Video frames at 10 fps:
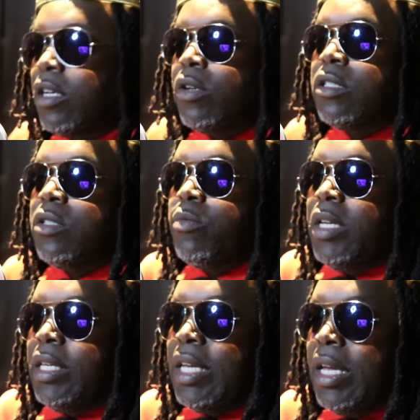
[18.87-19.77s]
I know it's the
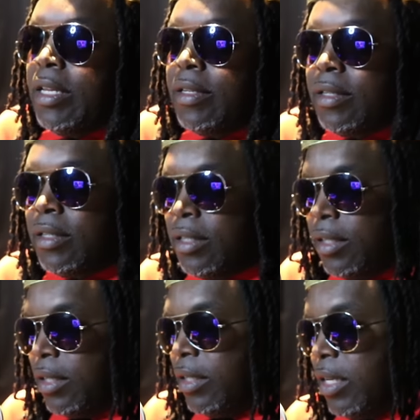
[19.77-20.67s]
weekend,
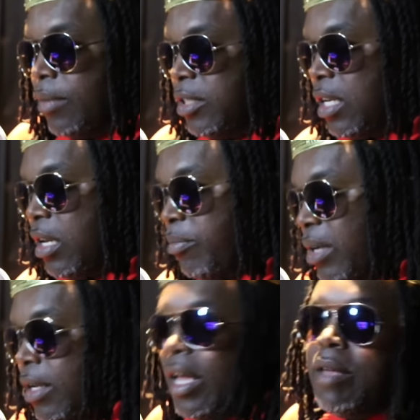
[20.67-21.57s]
you know what I'm saying?
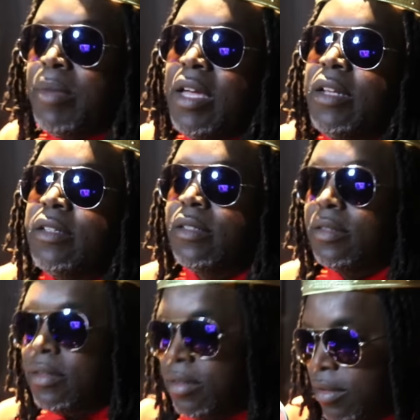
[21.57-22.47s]
But hey, man,
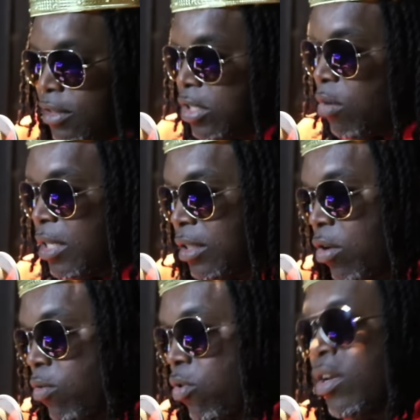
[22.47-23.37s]
show must
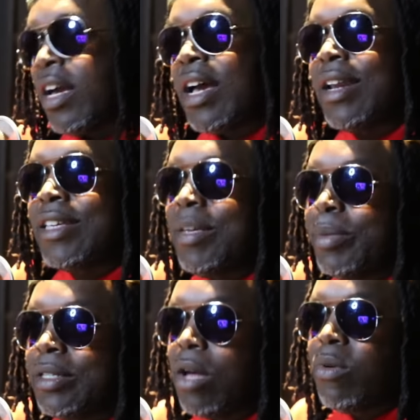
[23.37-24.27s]
go on. I got to keep
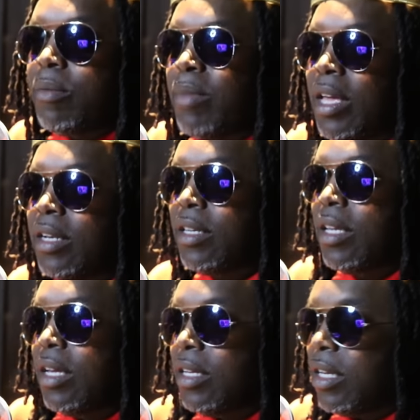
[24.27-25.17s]
it going, man.
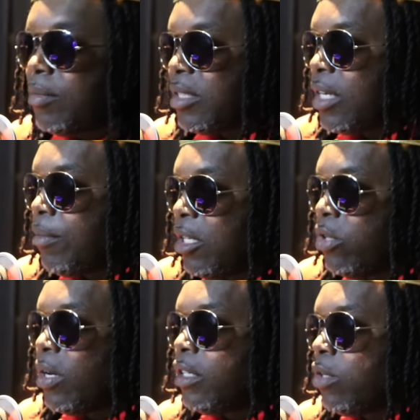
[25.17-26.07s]
You know what I'm saying? I'm a
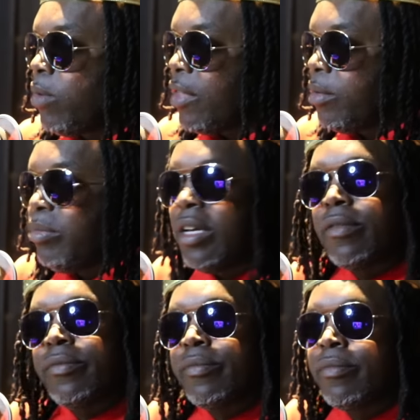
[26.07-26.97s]
little under the weather, but you
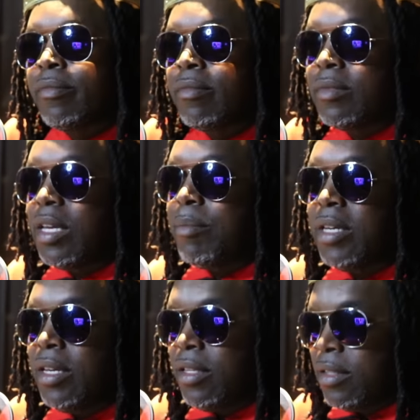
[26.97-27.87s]
know what I
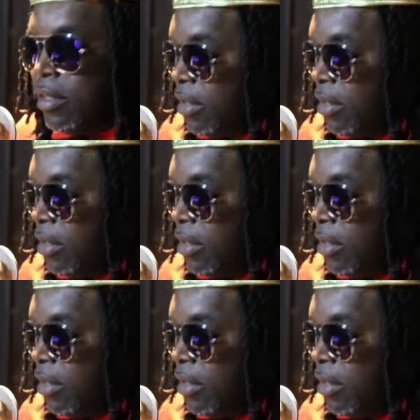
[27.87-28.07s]
mean?